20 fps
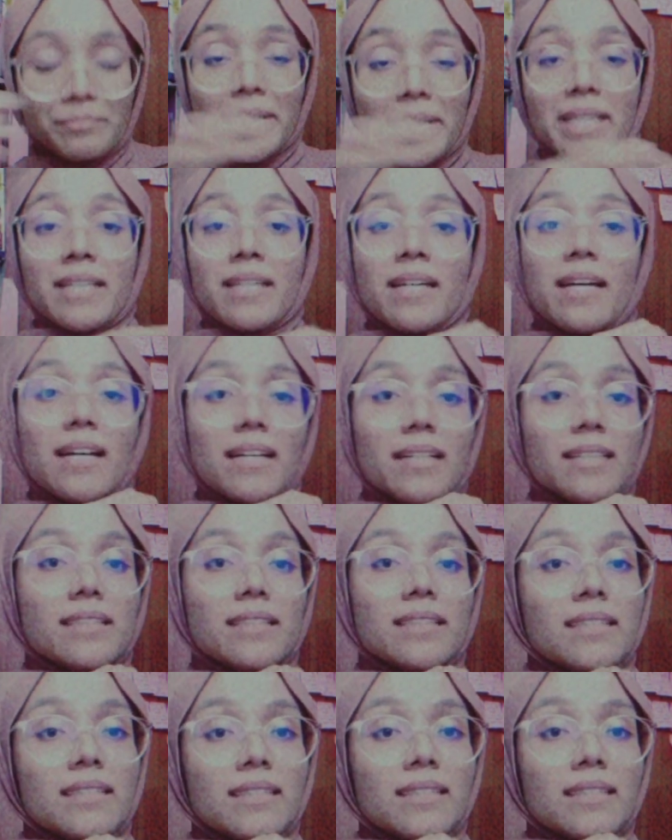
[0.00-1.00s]

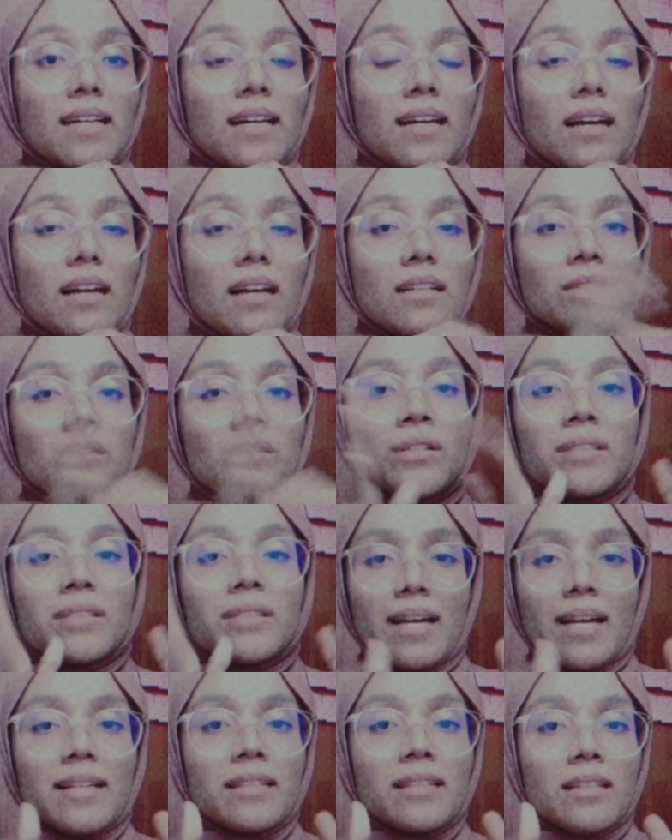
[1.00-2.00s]
Because your
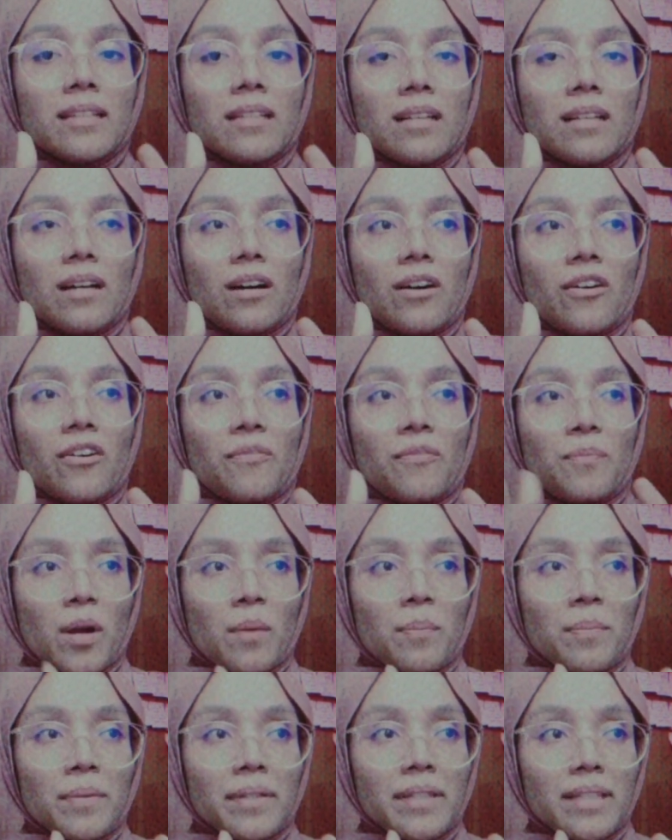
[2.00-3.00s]
title of
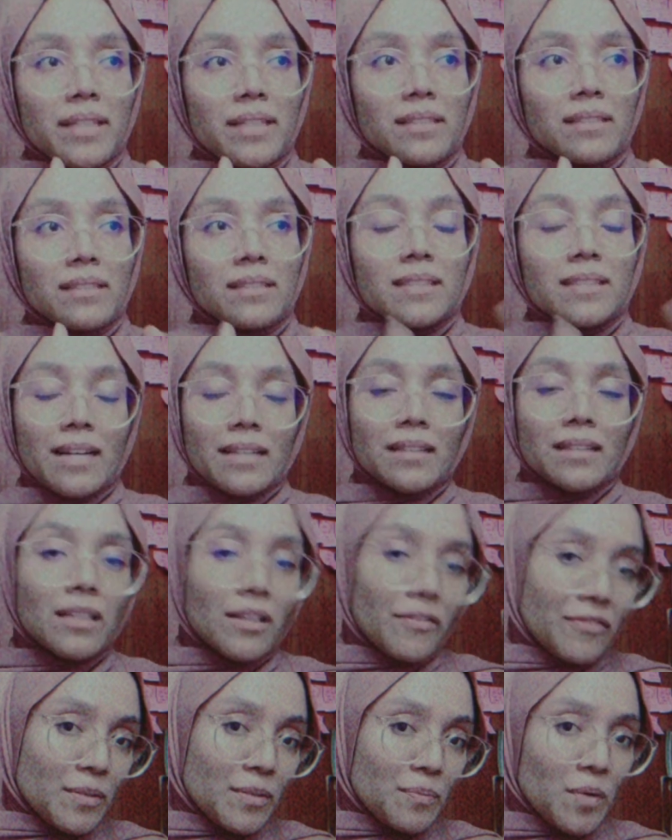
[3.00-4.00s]
property, the title
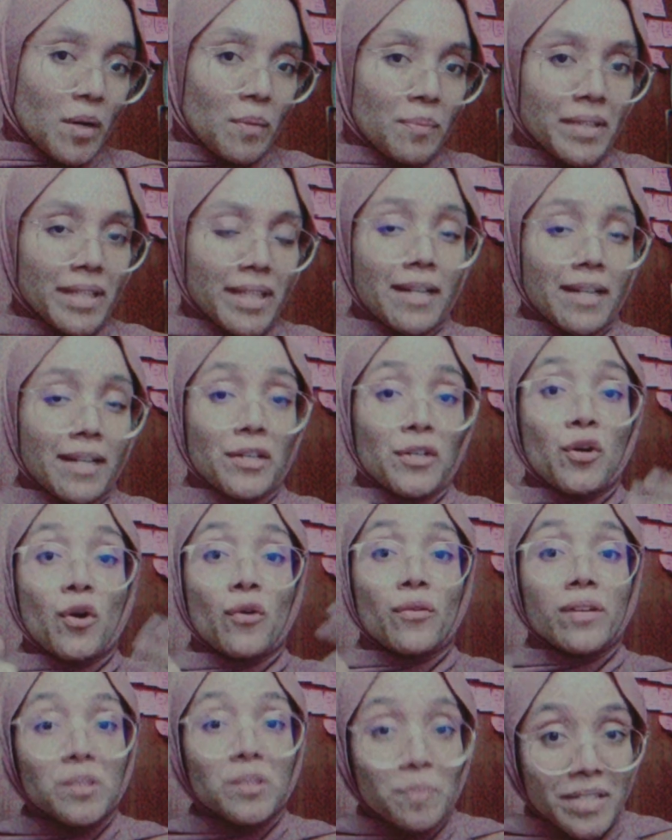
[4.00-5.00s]
of the property that you're
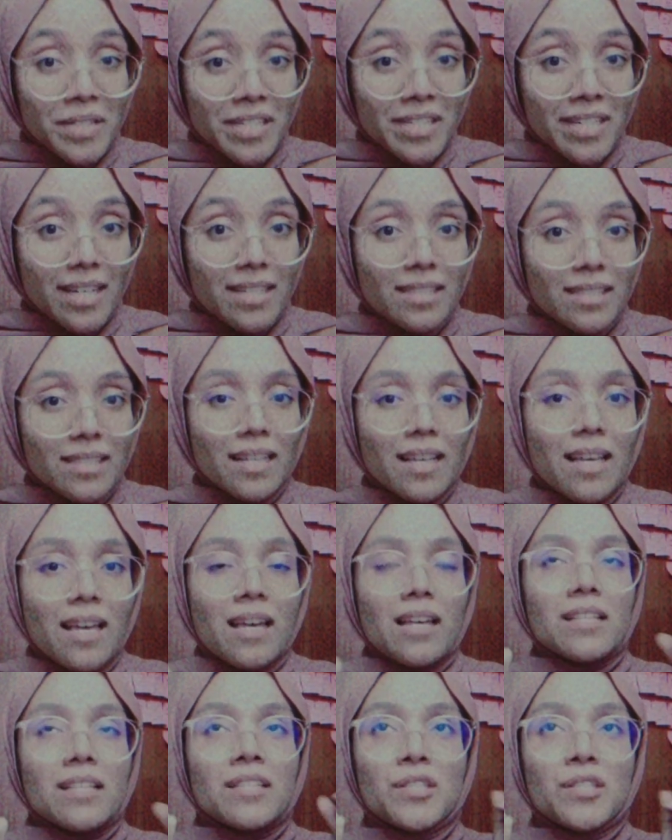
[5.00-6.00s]
going to purchase,
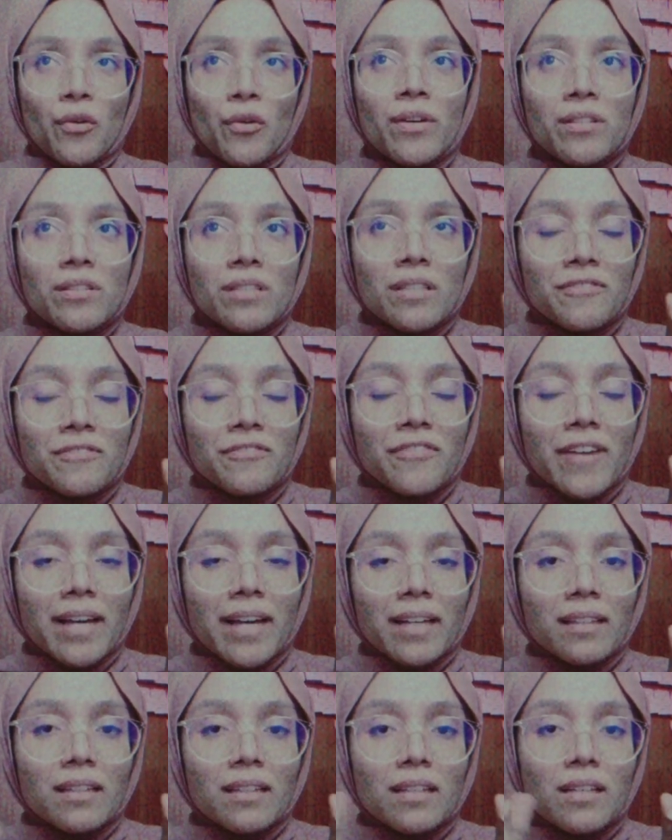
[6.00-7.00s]
is going to
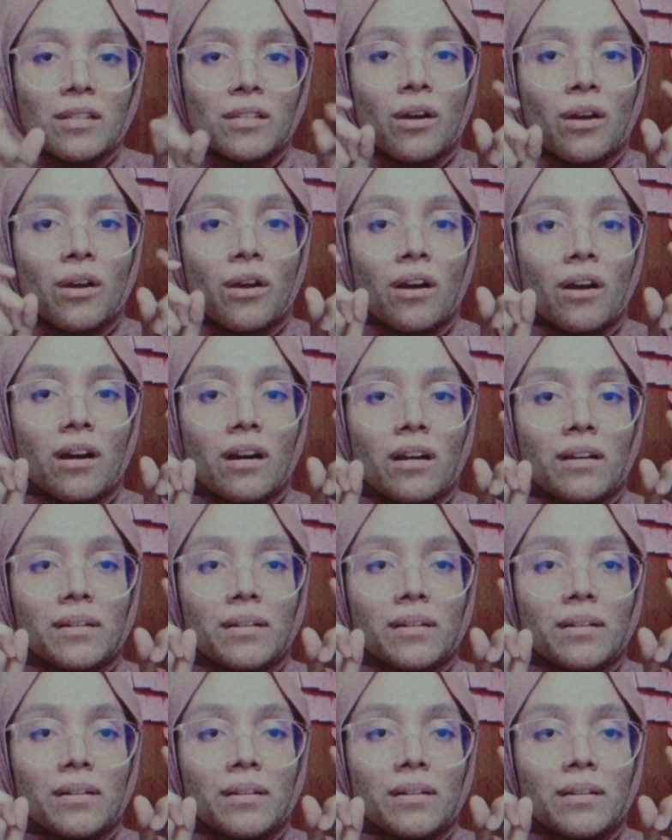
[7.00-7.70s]
affect your